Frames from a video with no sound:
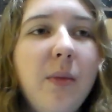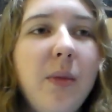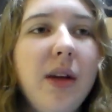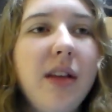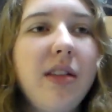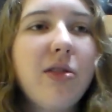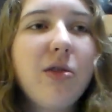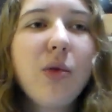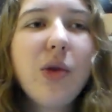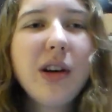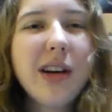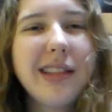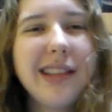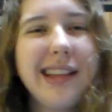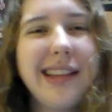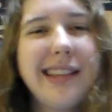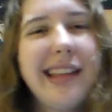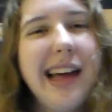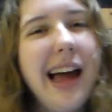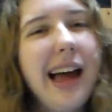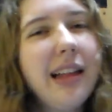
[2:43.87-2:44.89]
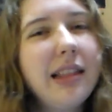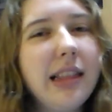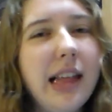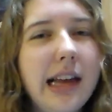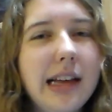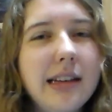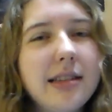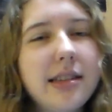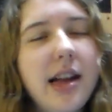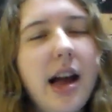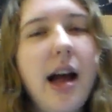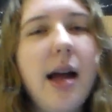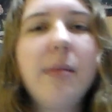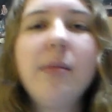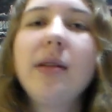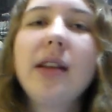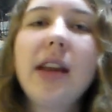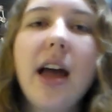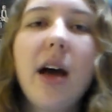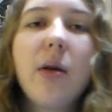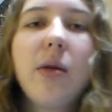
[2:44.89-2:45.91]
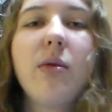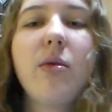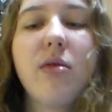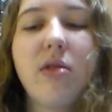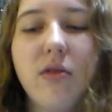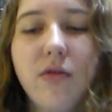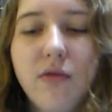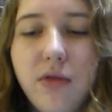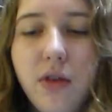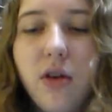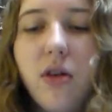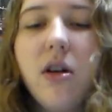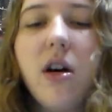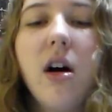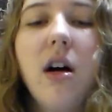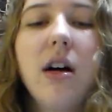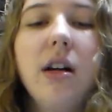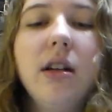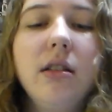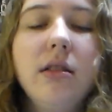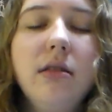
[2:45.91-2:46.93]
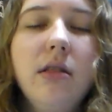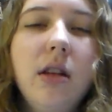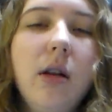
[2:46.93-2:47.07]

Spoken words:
We sort of did that last time, but now it was full on,